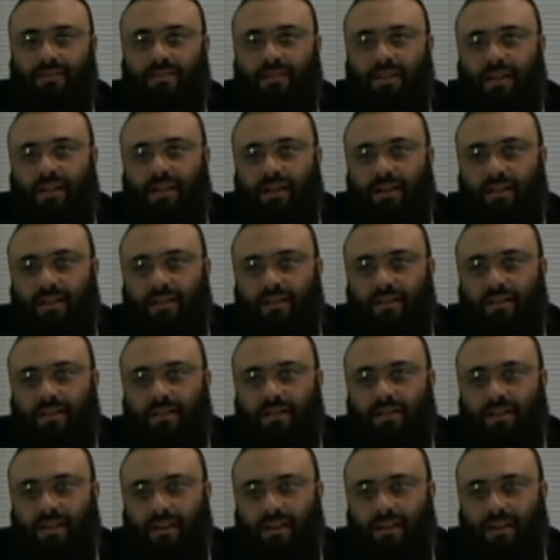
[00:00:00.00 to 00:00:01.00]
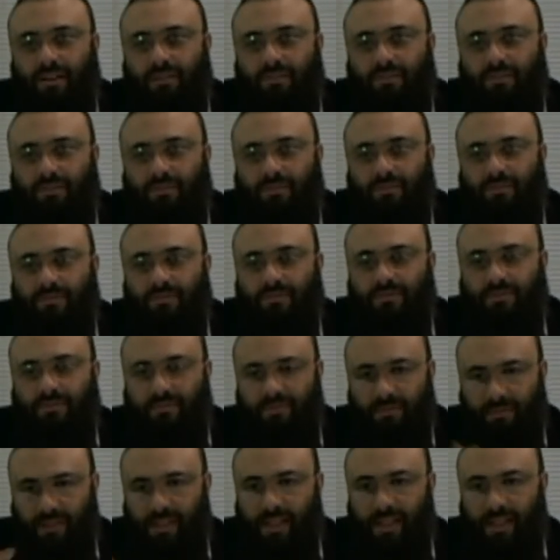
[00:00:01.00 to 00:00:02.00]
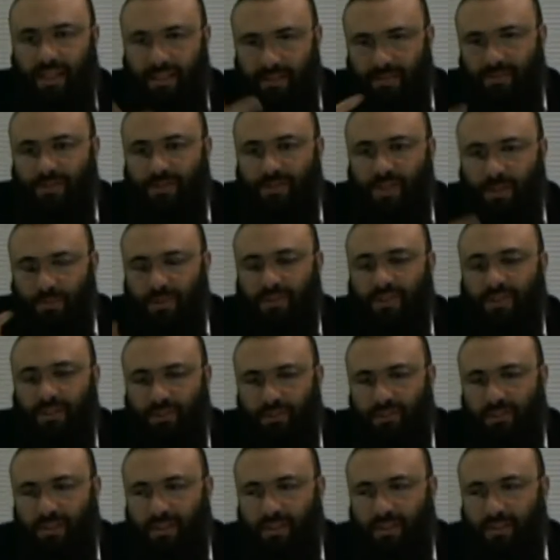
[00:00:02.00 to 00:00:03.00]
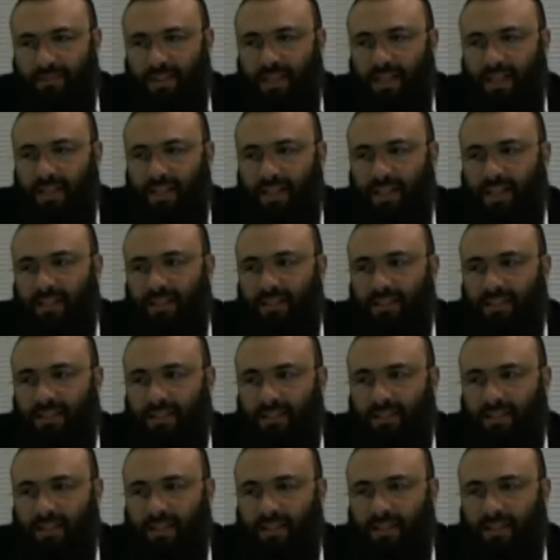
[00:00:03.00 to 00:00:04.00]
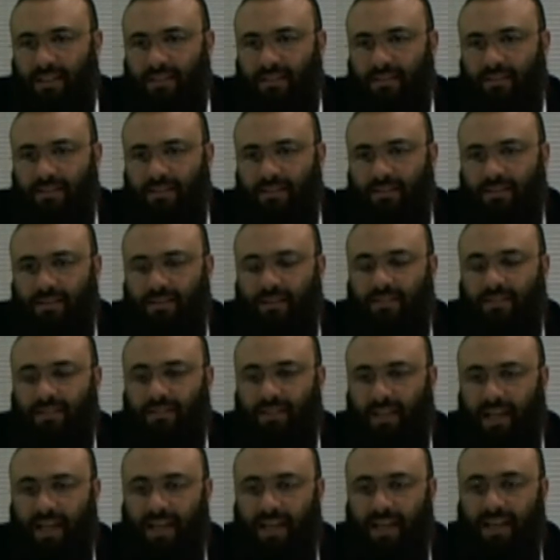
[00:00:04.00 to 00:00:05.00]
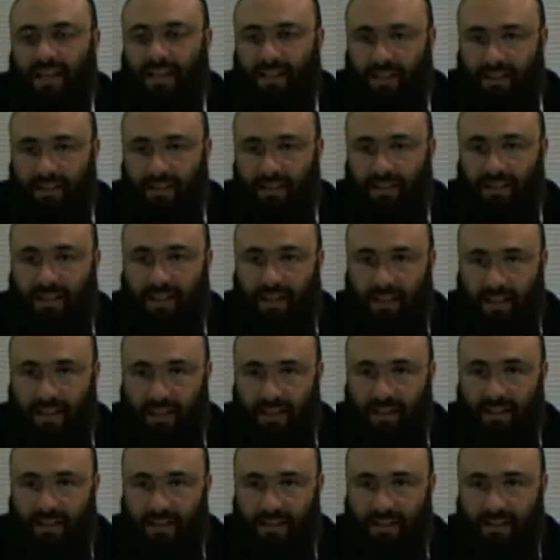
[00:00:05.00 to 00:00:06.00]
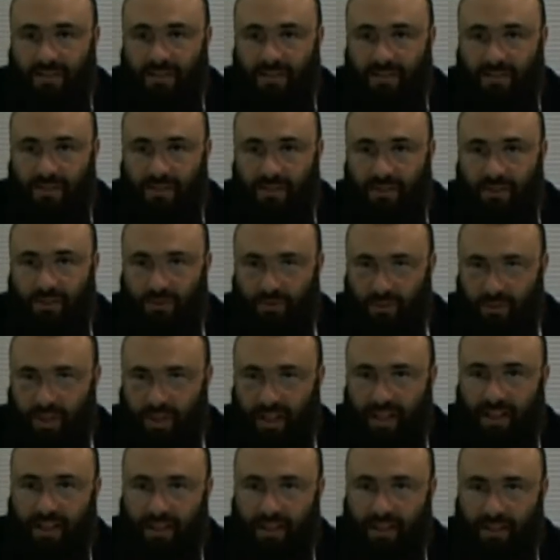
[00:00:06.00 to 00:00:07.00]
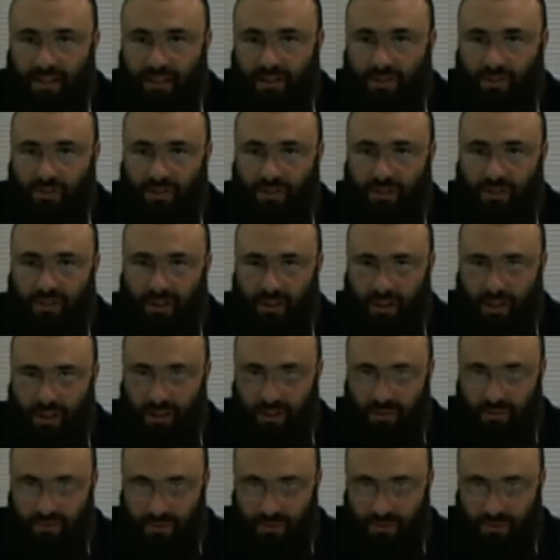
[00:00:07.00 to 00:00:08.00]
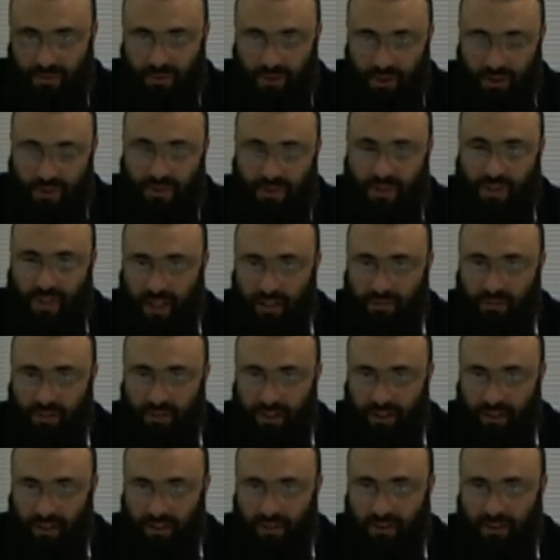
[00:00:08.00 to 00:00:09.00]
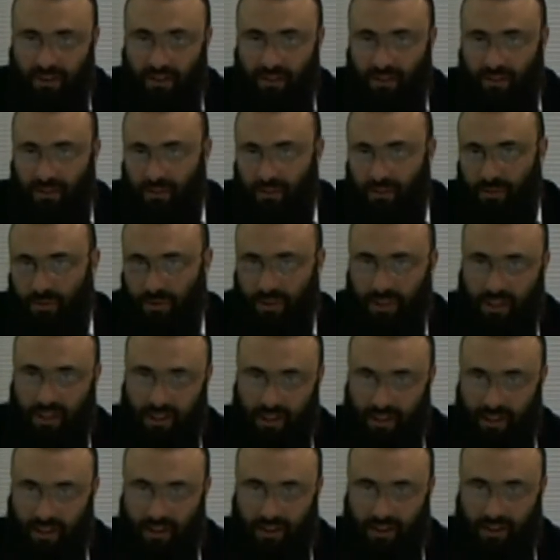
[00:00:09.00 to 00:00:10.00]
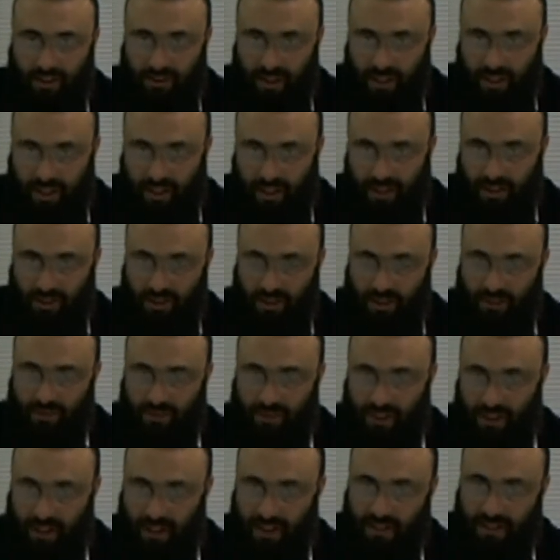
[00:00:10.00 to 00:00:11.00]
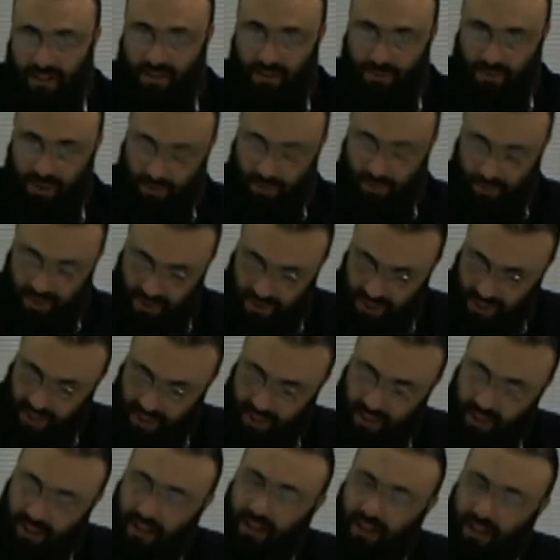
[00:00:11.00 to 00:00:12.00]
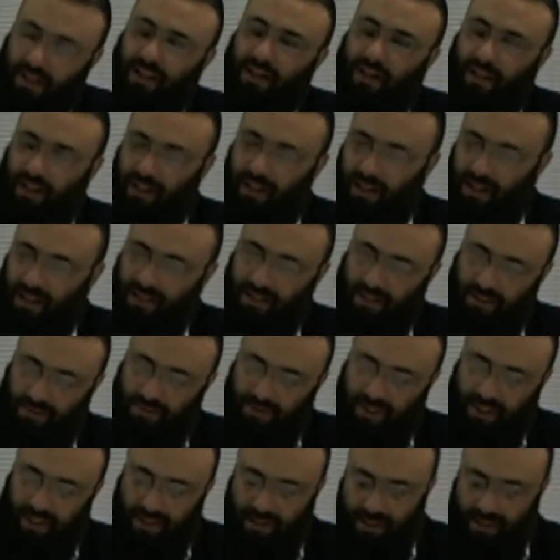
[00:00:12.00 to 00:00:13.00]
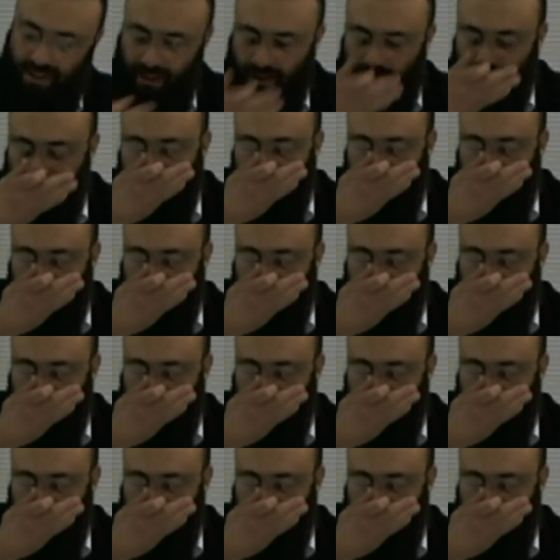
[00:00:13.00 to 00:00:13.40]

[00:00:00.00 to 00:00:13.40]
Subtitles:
of that repetition of La ilaha illallah. La ilaha illallah is your recognition of your slavery to Allah, your recognition of Allah's supremacy, Allah's divinity.